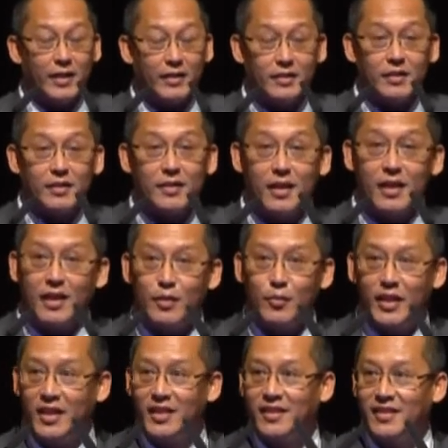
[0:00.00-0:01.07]
can hear
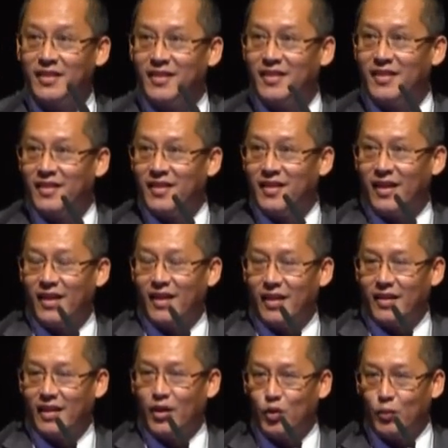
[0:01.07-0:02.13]
me,
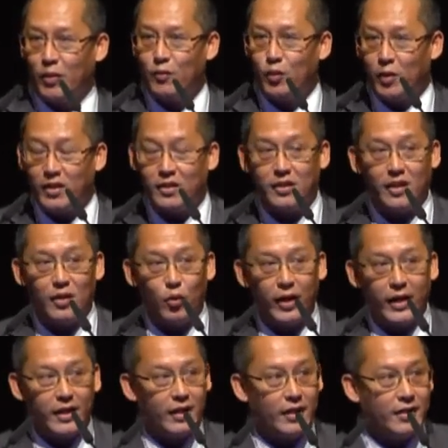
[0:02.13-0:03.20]
and I hope everyone's still
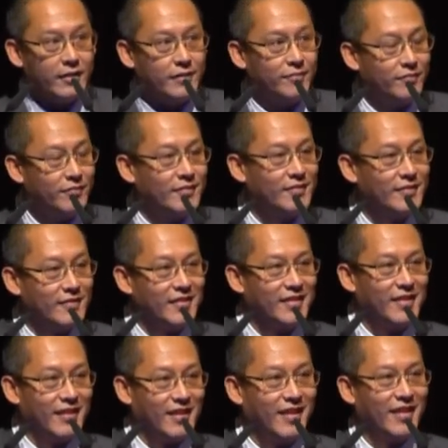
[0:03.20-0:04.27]
awake
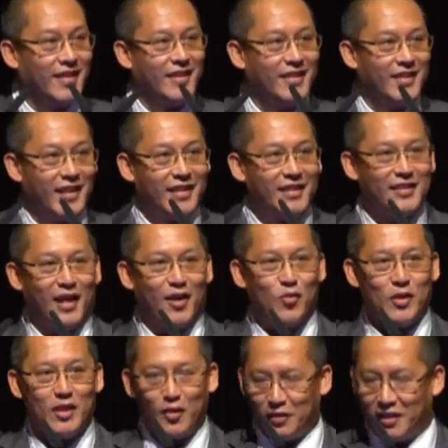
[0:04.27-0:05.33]
at this
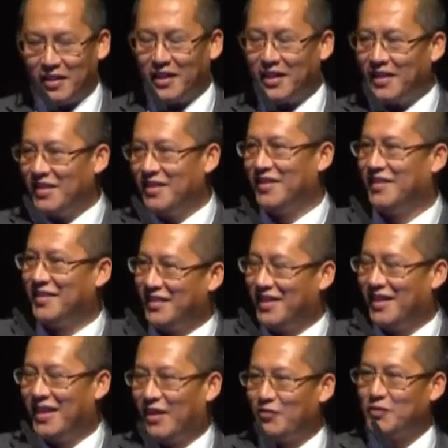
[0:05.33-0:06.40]
hour of the day
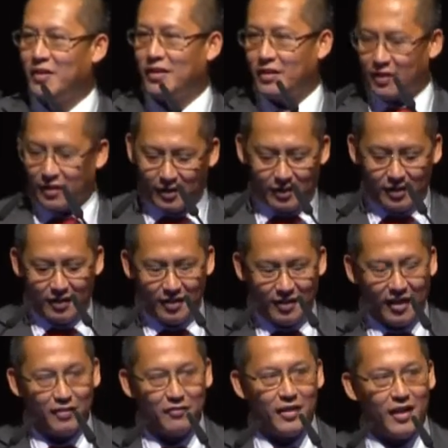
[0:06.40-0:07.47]
after the
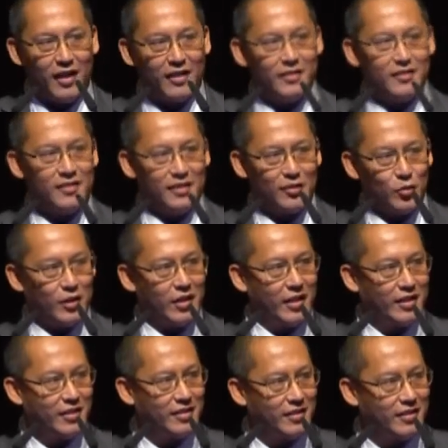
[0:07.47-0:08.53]
heavy lunch as well
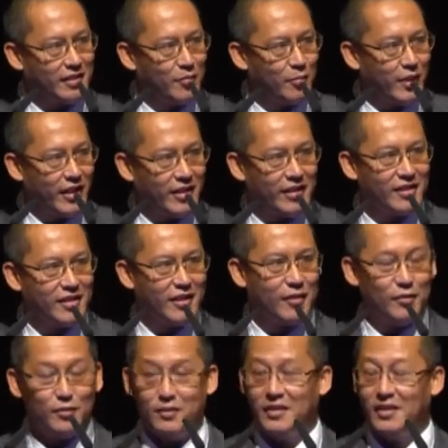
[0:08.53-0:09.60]
as the tea break just
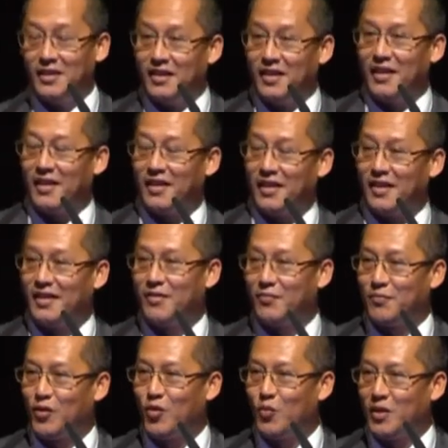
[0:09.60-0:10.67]
now. I think
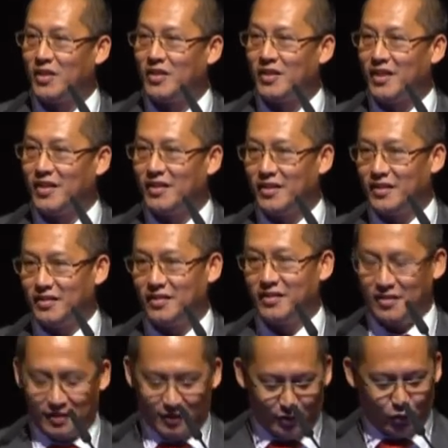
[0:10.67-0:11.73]
probably a struggle
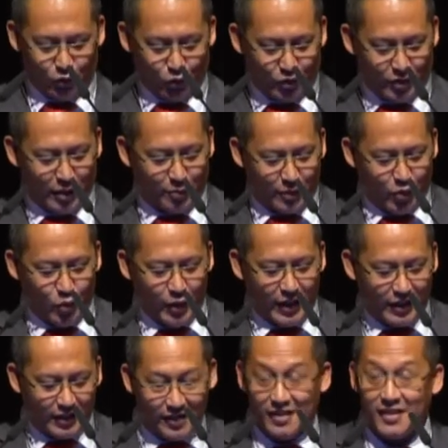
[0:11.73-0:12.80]
to keep
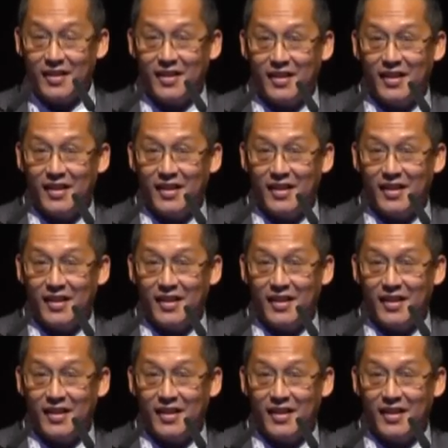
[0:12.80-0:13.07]
awake,